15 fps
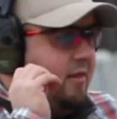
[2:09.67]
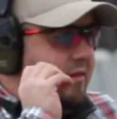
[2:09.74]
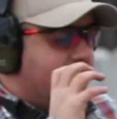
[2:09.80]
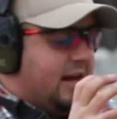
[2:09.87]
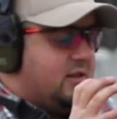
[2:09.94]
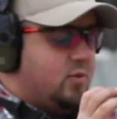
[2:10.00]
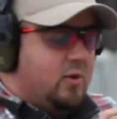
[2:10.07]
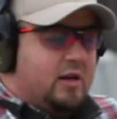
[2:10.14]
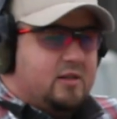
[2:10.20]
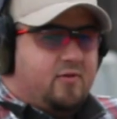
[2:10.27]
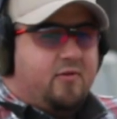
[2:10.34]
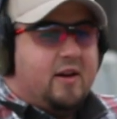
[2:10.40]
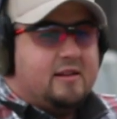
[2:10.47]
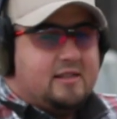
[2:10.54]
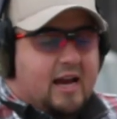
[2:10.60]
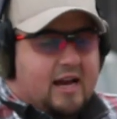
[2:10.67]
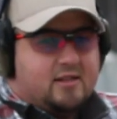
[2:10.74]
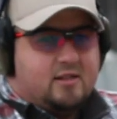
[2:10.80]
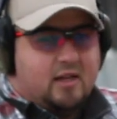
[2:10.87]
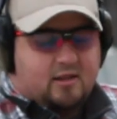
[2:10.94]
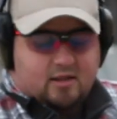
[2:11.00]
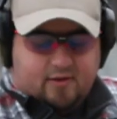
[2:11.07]
That's what is
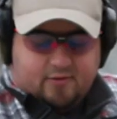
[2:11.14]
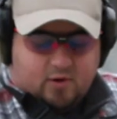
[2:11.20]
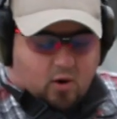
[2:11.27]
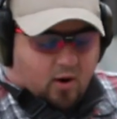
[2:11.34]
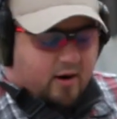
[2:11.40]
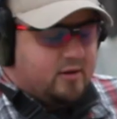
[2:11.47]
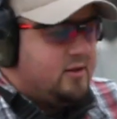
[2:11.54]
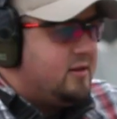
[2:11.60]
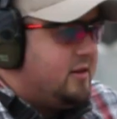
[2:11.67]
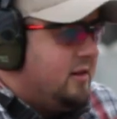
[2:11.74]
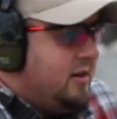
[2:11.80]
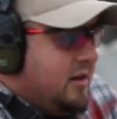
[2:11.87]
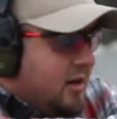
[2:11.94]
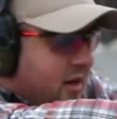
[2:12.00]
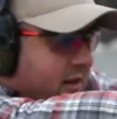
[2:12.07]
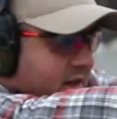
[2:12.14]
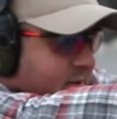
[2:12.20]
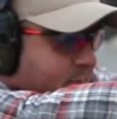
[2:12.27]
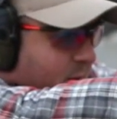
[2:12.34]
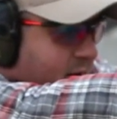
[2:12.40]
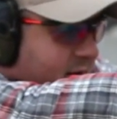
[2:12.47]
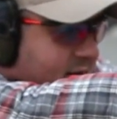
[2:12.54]
fantastic. Then of course,
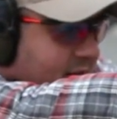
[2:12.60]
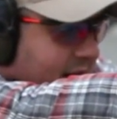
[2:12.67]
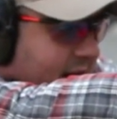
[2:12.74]
let's burn this